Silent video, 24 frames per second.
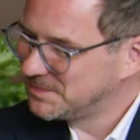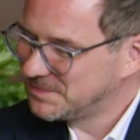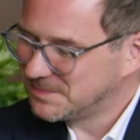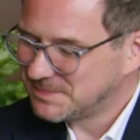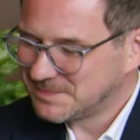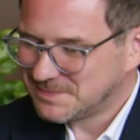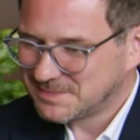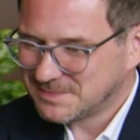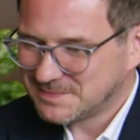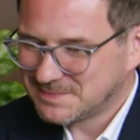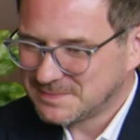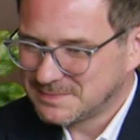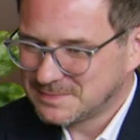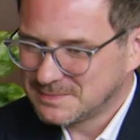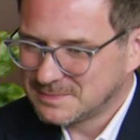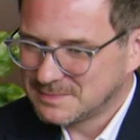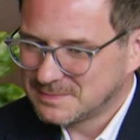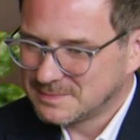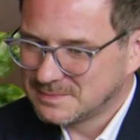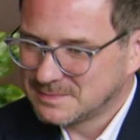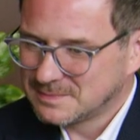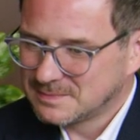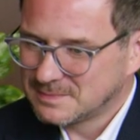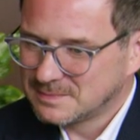
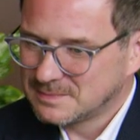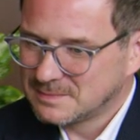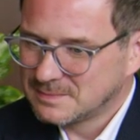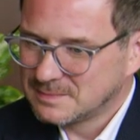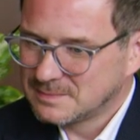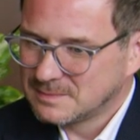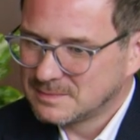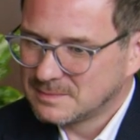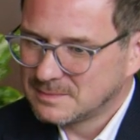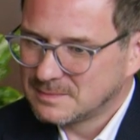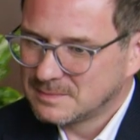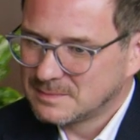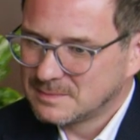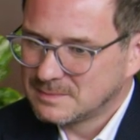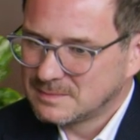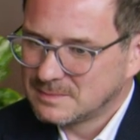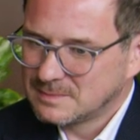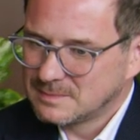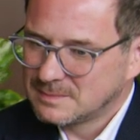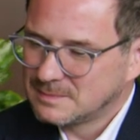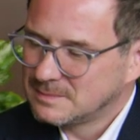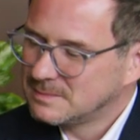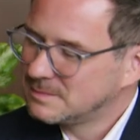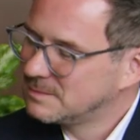
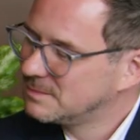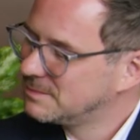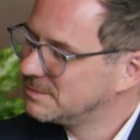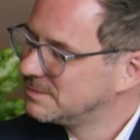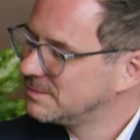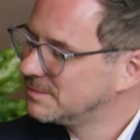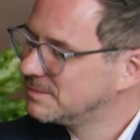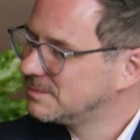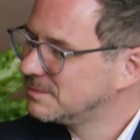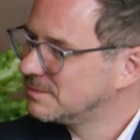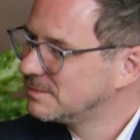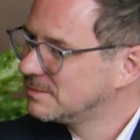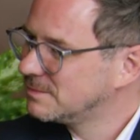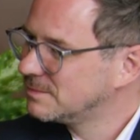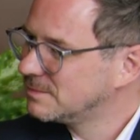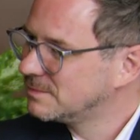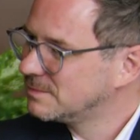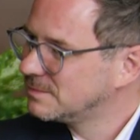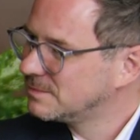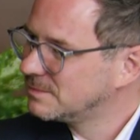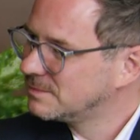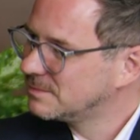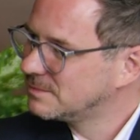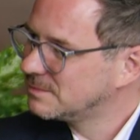
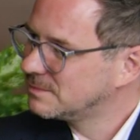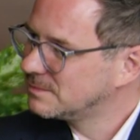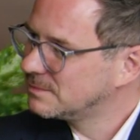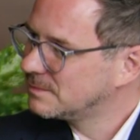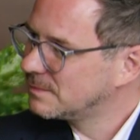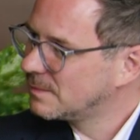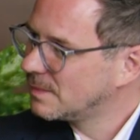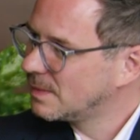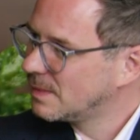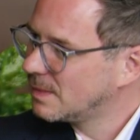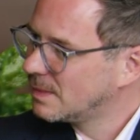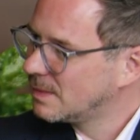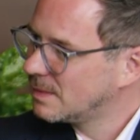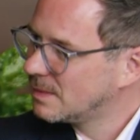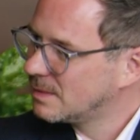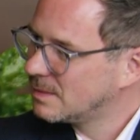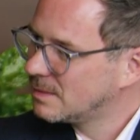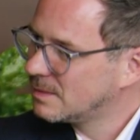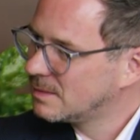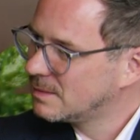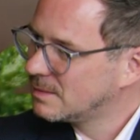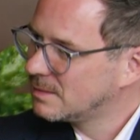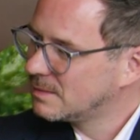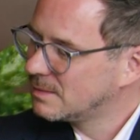
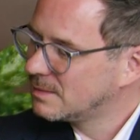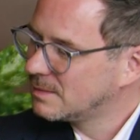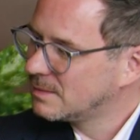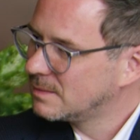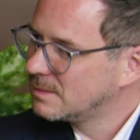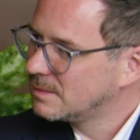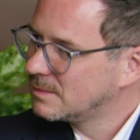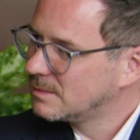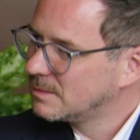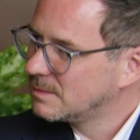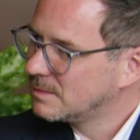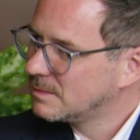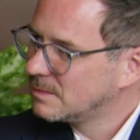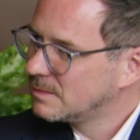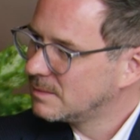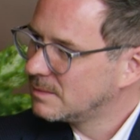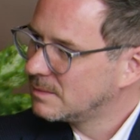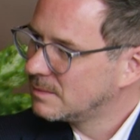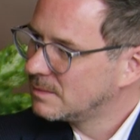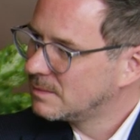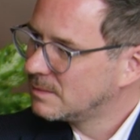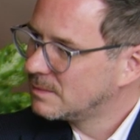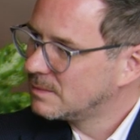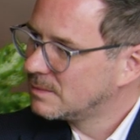
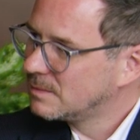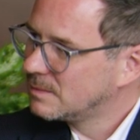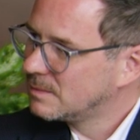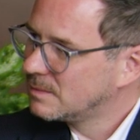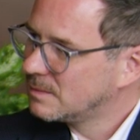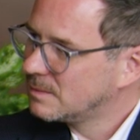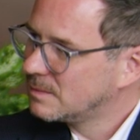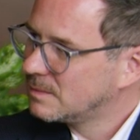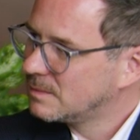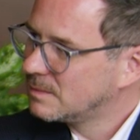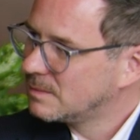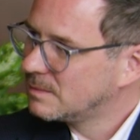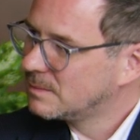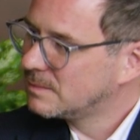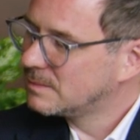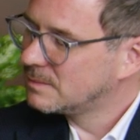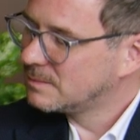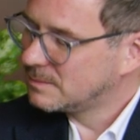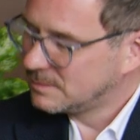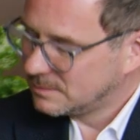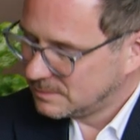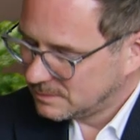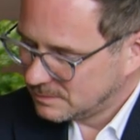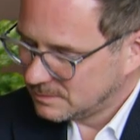
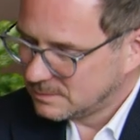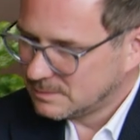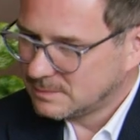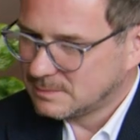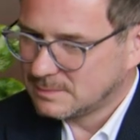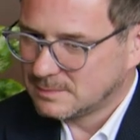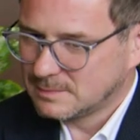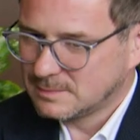No words are spoken by the person on screen.